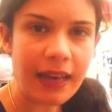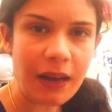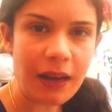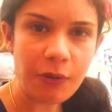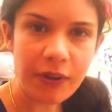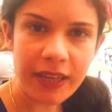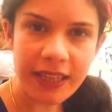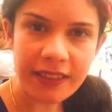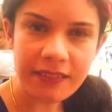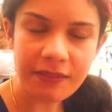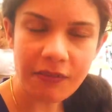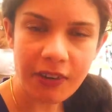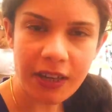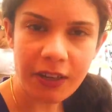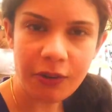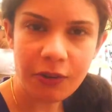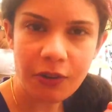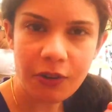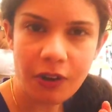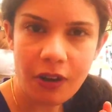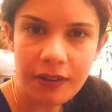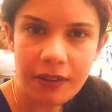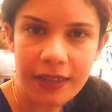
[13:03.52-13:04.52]
now it's 1
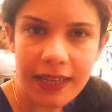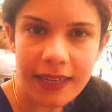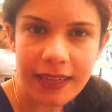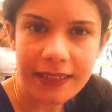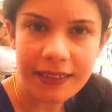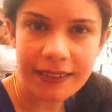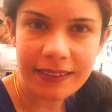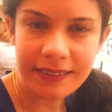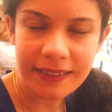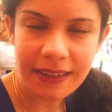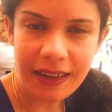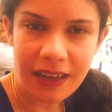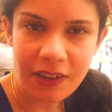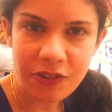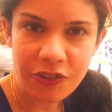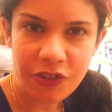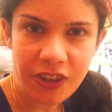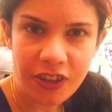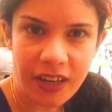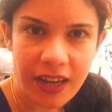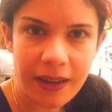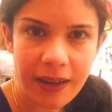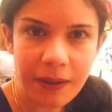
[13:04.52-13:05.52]
o'clock and it's
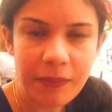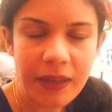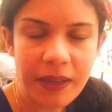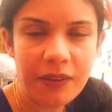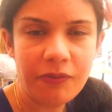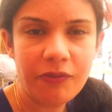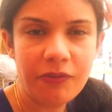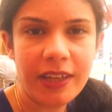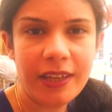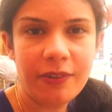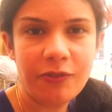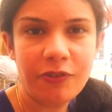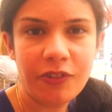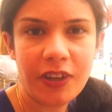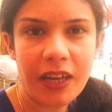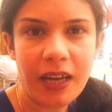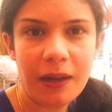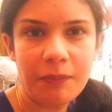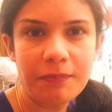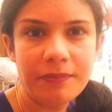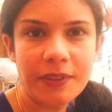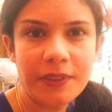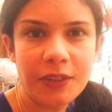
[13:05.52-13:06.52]
lunchtime, and we have
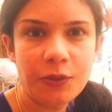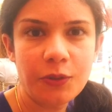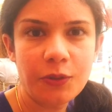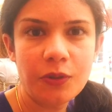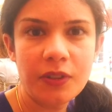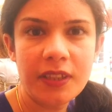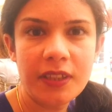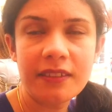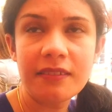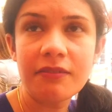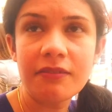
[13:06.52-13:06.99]
come to